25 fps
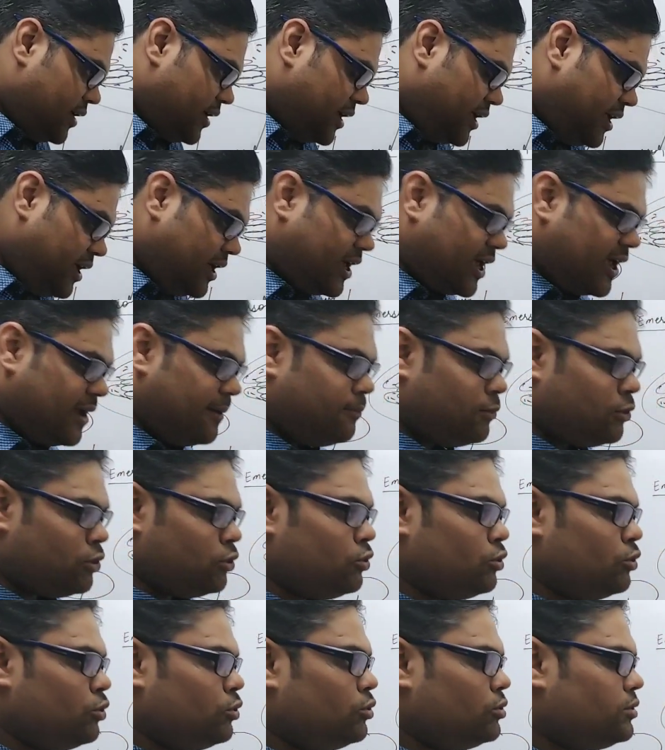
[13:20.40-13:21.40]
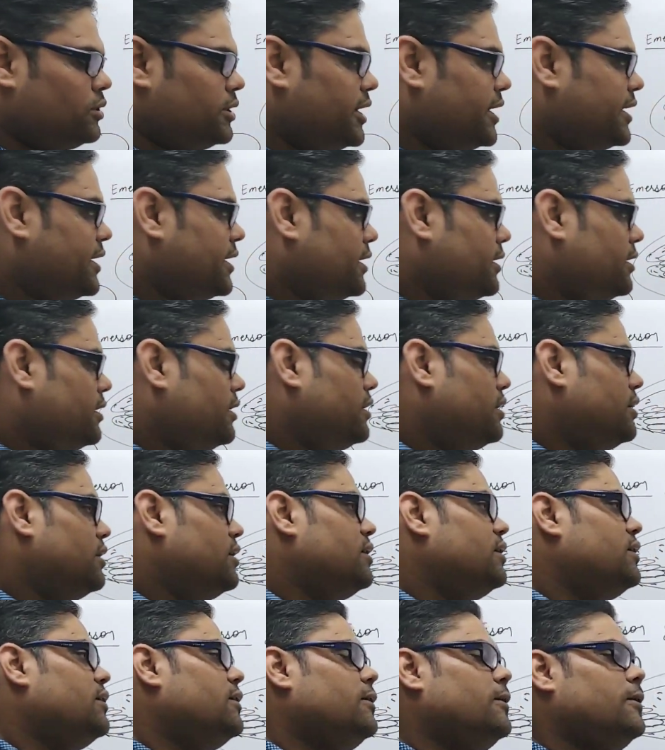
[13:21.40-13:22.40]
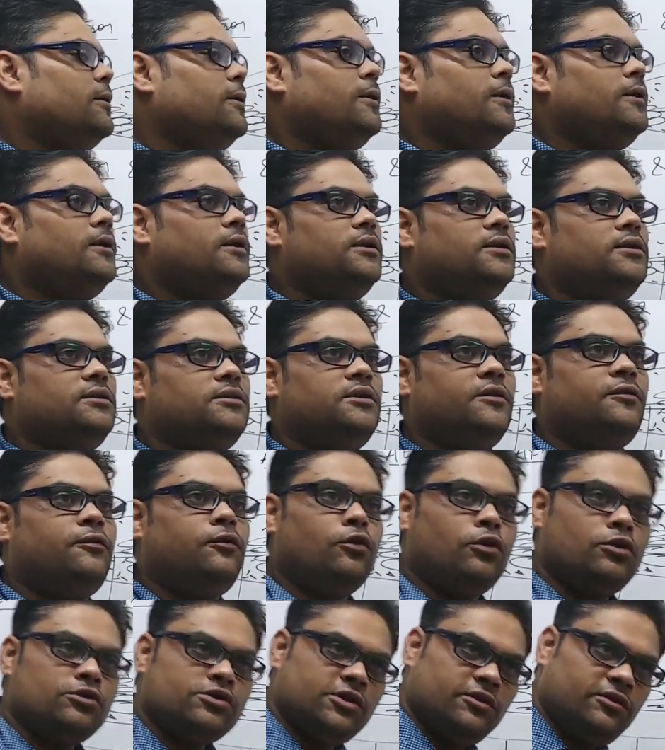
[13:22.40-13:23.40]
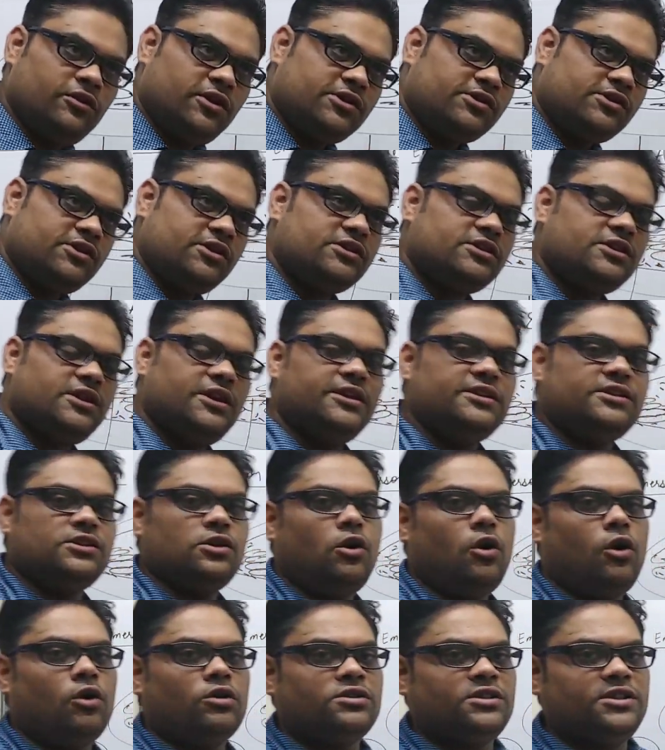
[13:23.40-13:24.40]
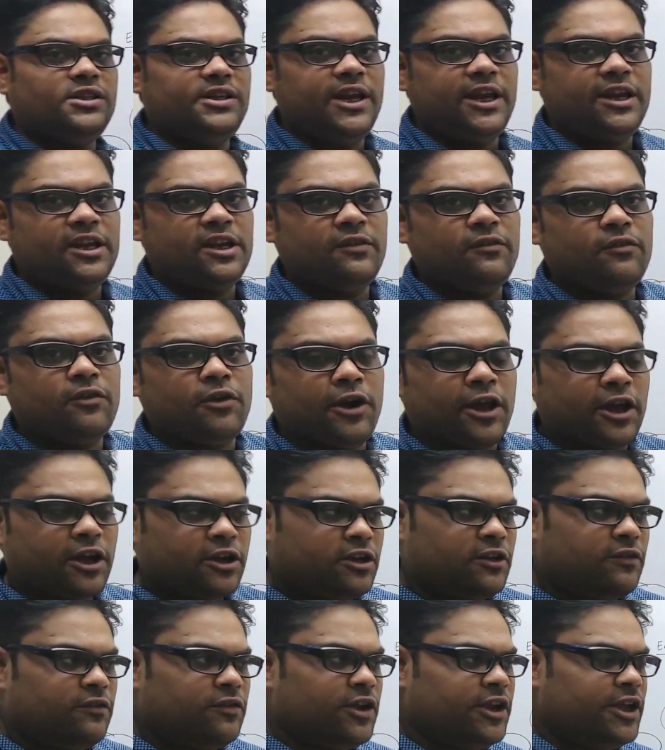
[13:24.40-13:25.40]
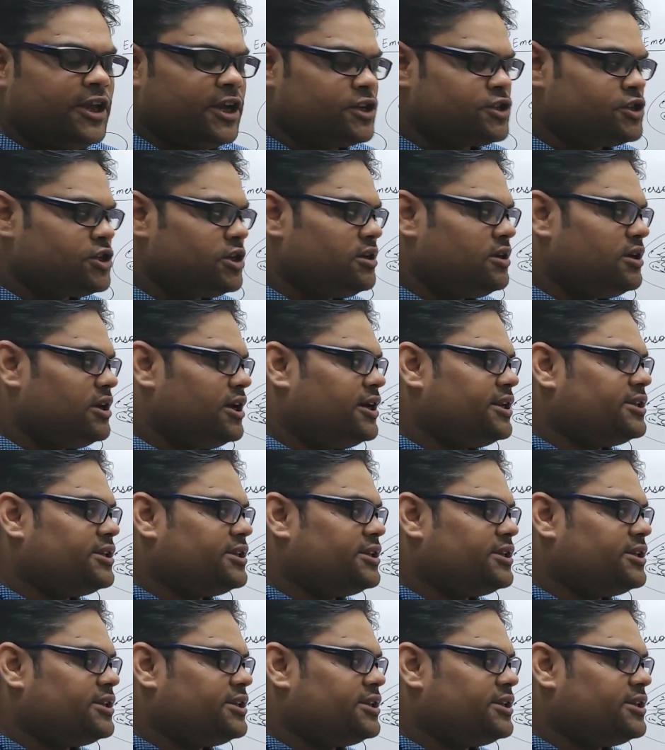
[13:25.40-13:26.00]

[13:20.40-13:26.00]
he came to know, that the photosynthesis is oxidative reductive reaction.